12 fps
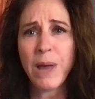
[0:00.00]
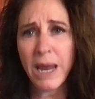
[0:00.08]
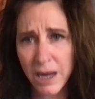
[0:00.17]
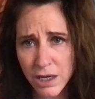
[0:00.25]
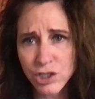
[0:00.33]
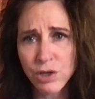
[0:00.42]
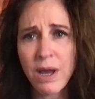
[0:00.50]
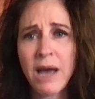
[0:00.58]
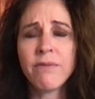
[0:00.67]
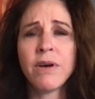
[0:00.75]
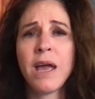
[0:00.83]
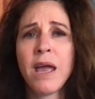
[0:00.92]
And you
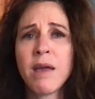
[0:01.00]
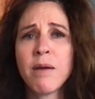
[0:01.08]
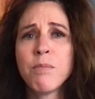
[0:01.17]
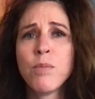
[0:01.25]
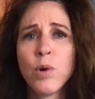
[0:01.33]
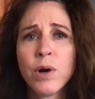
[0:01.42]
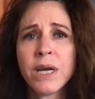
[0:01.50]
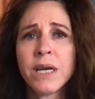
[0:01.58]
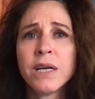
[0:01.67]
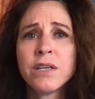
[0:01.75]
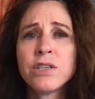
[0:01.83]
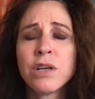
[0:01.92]
have a mortgage,